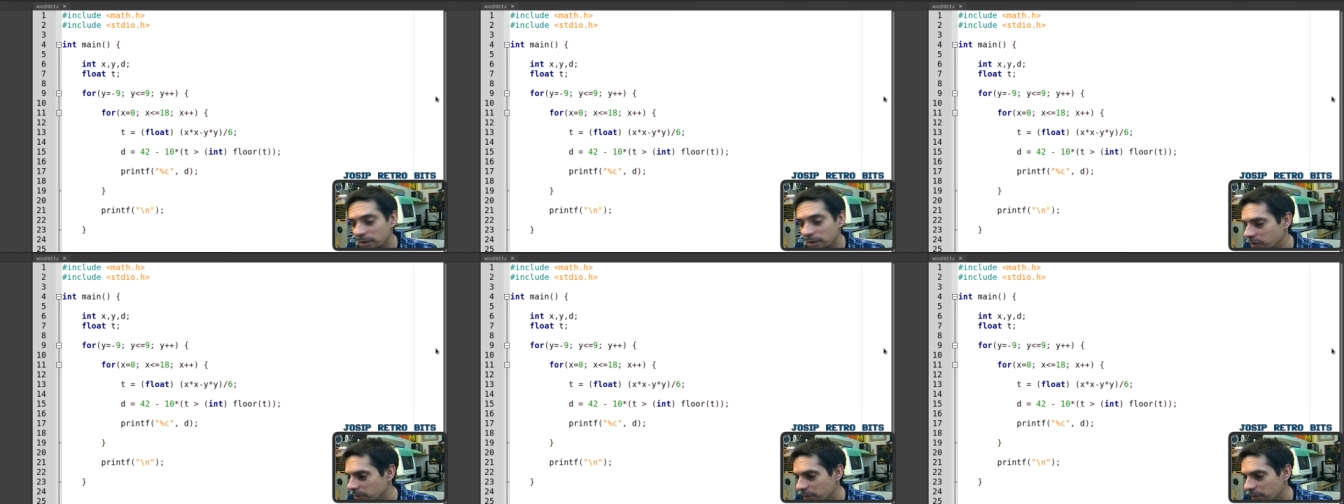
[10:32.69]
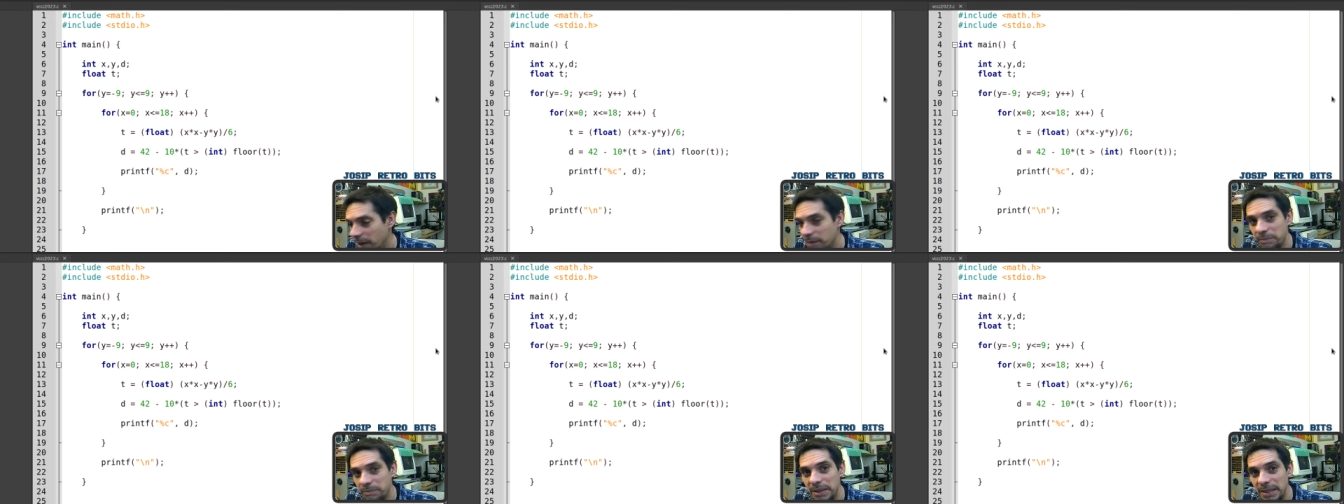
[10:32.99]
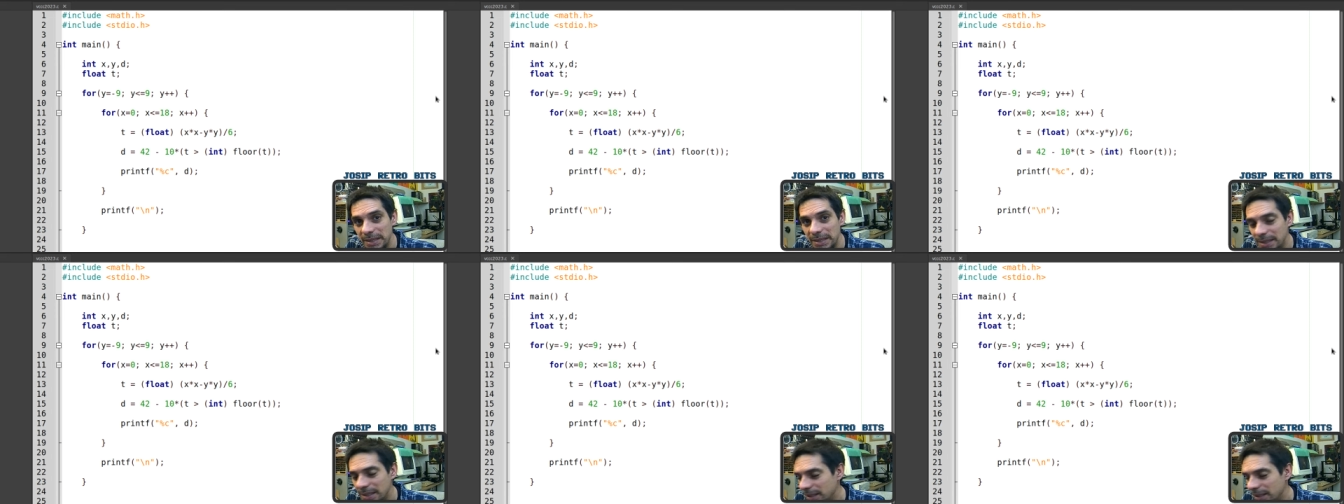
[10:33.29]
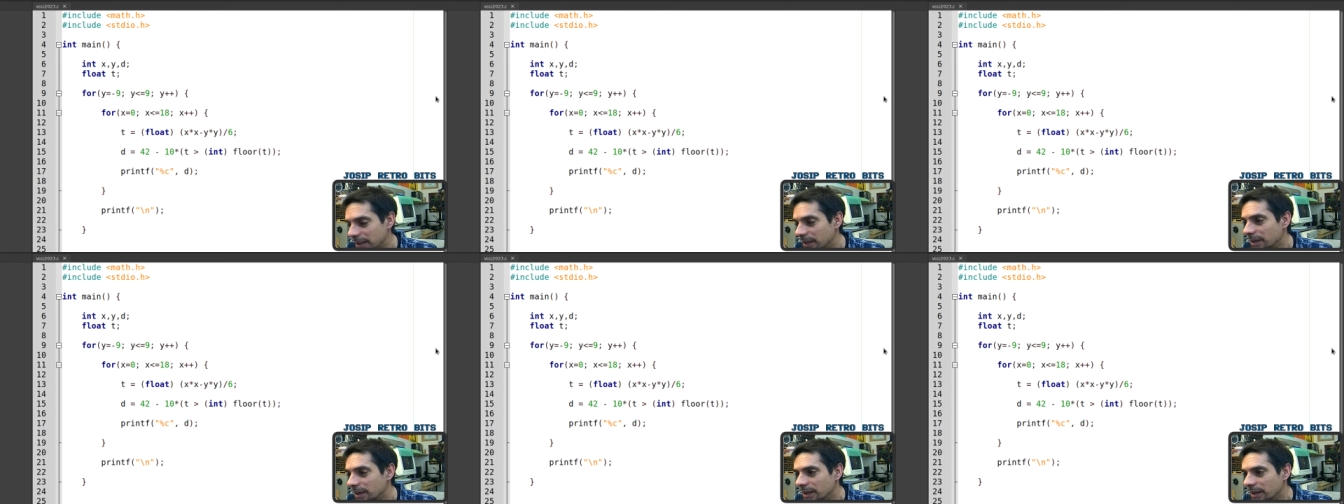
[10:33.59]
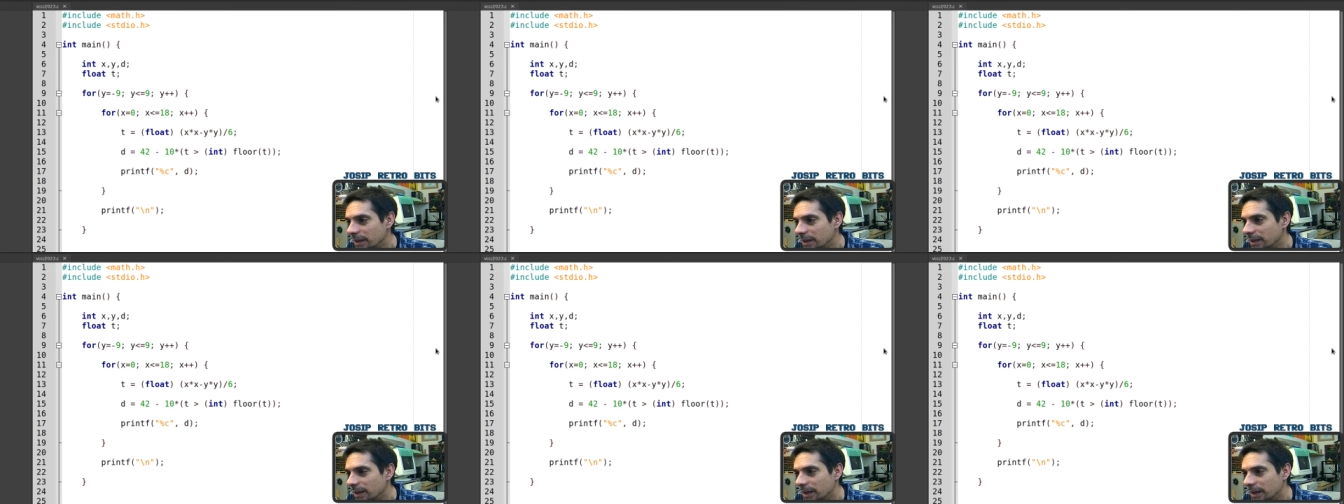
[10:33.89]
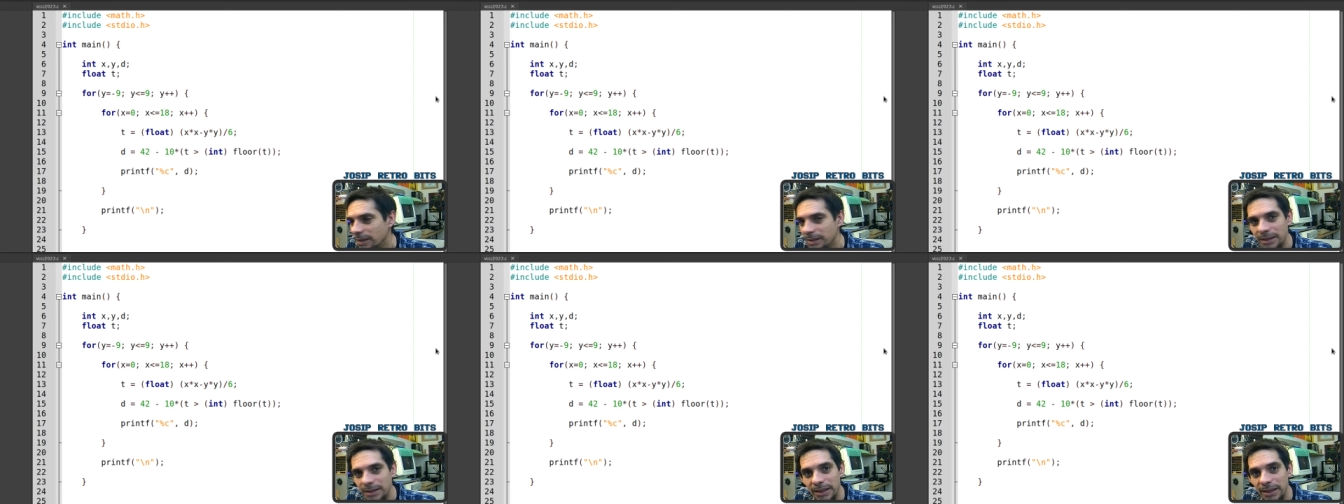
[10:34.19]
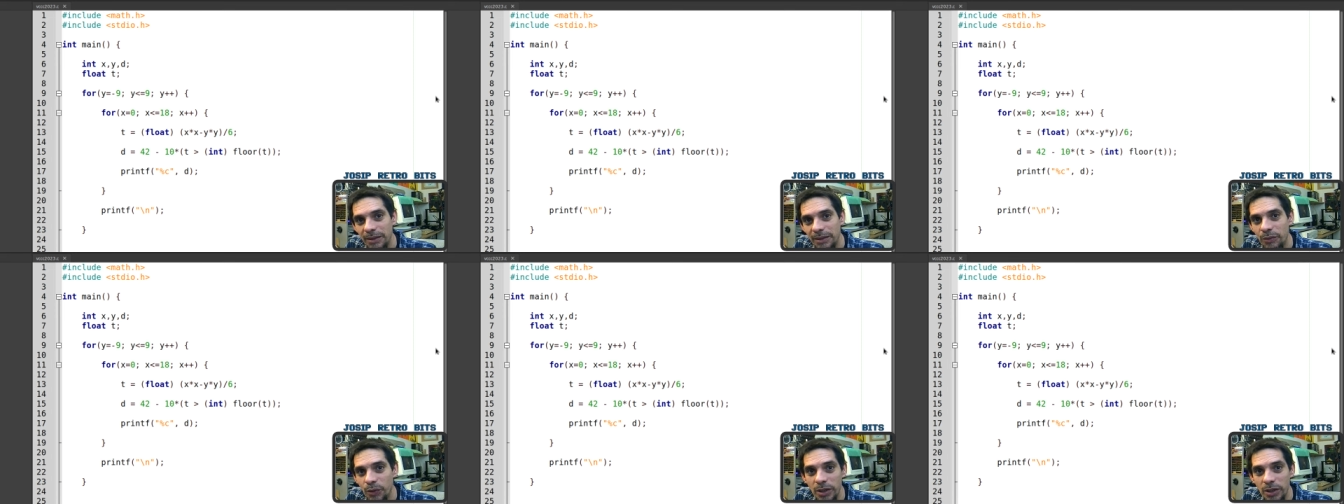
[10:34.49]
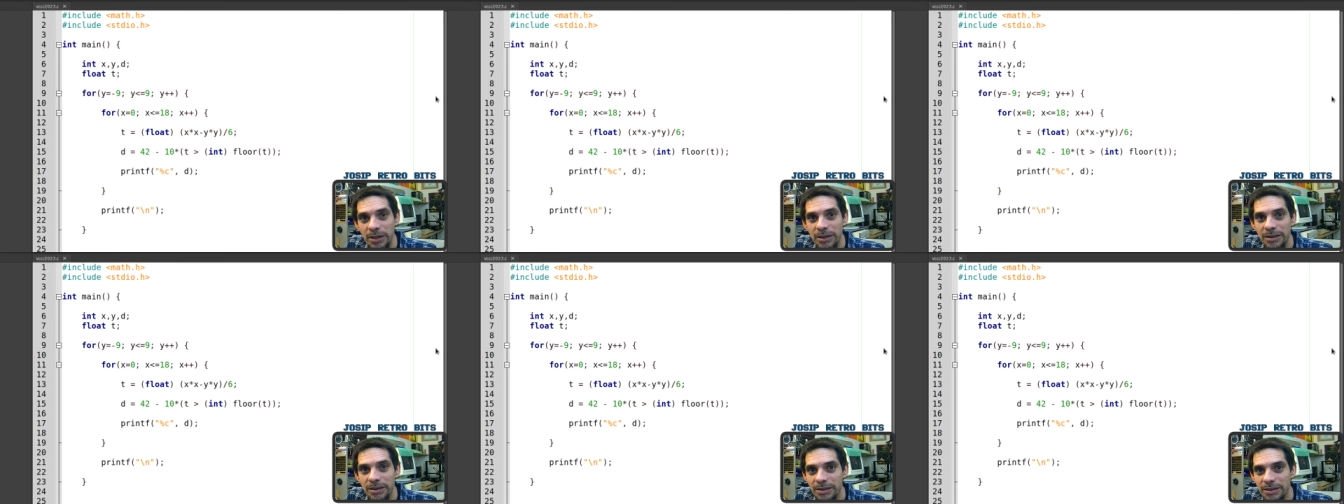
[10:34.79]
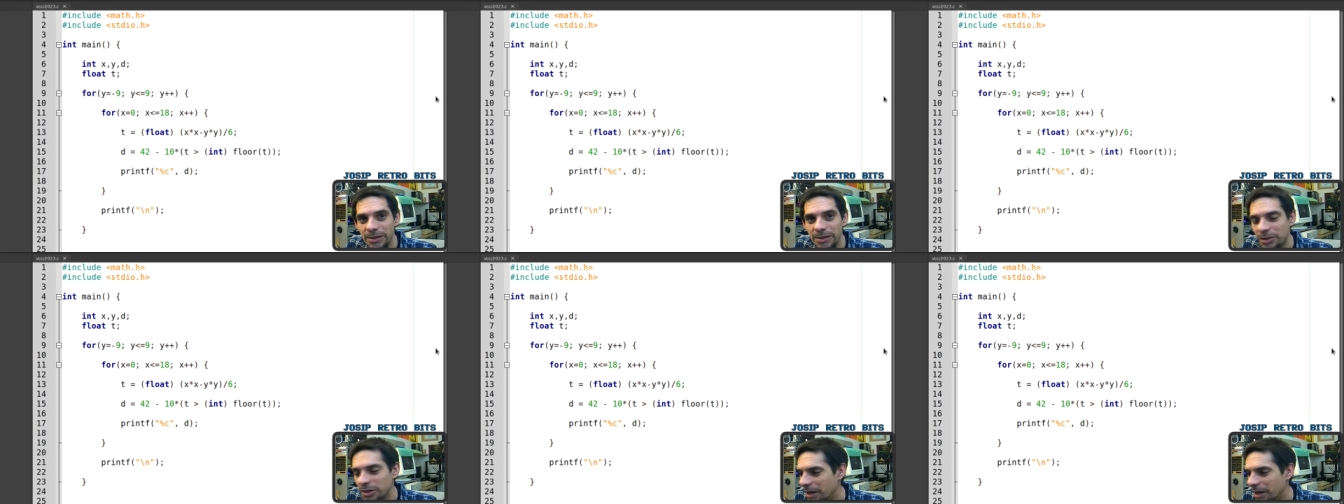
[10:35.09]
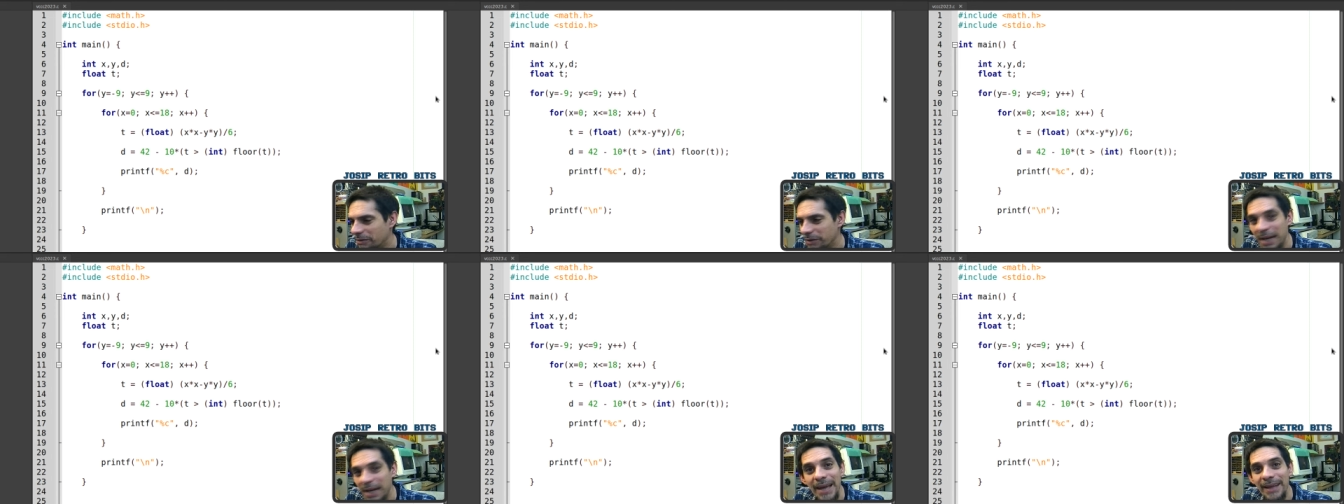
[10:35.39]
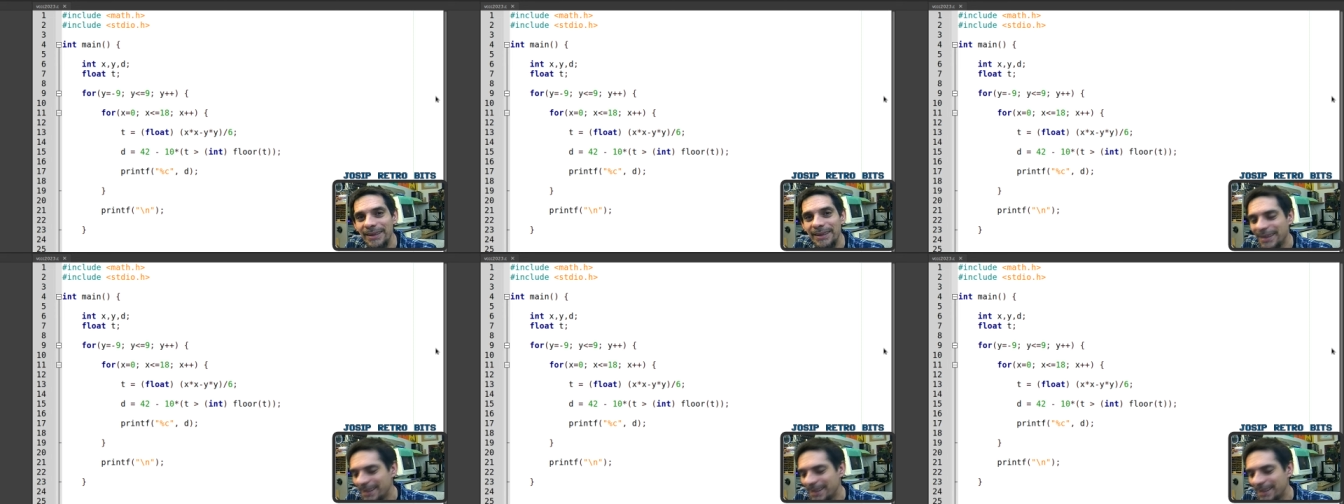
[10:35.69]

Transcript: on my PC, and see what shall we get.